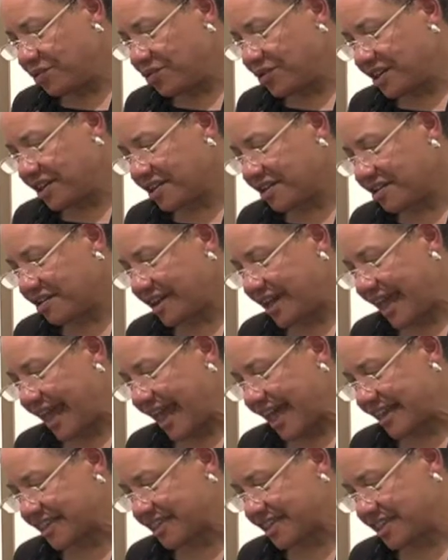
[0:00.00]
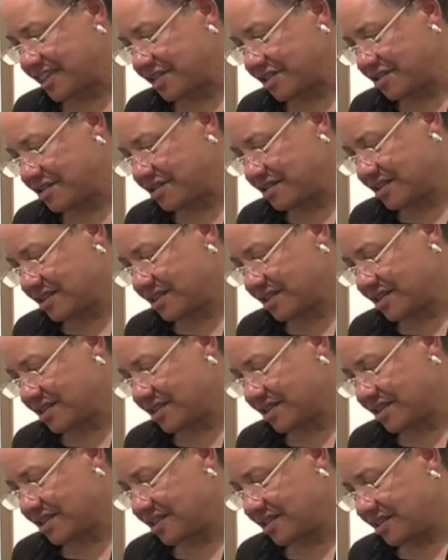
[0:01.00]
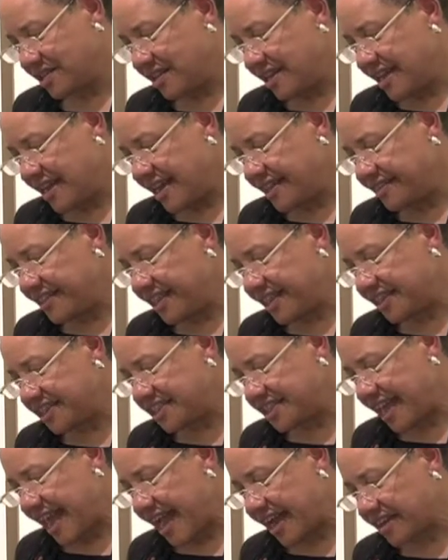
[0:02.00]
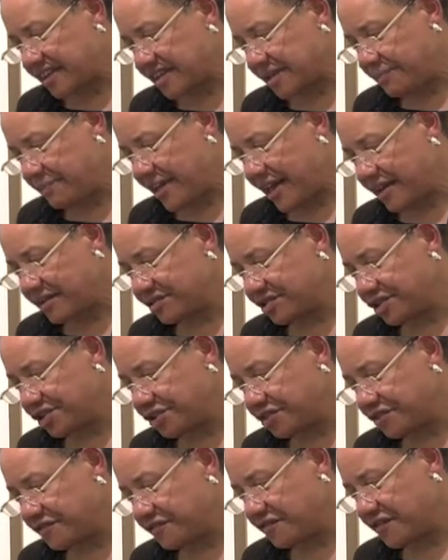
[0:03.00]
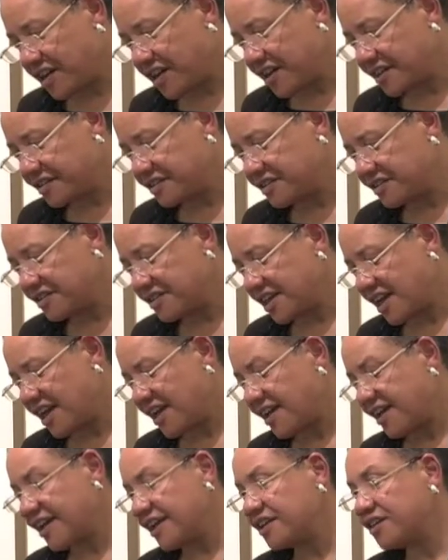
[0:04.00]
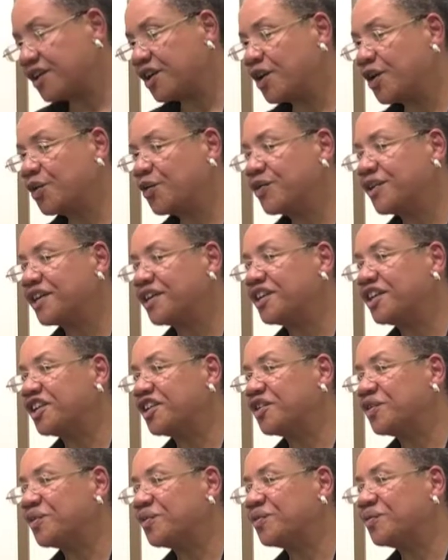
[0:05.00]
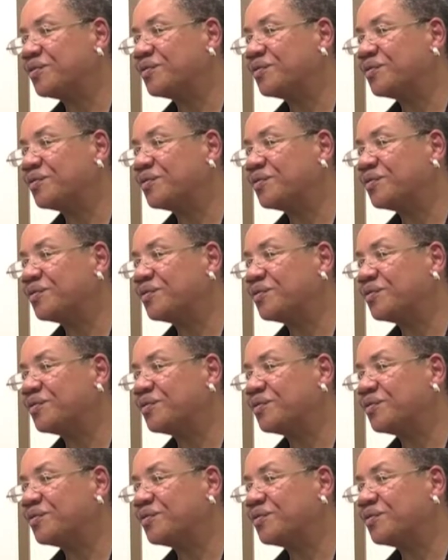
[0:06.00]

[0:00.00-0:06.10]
what her casket cost and the exact amount your father died owing you.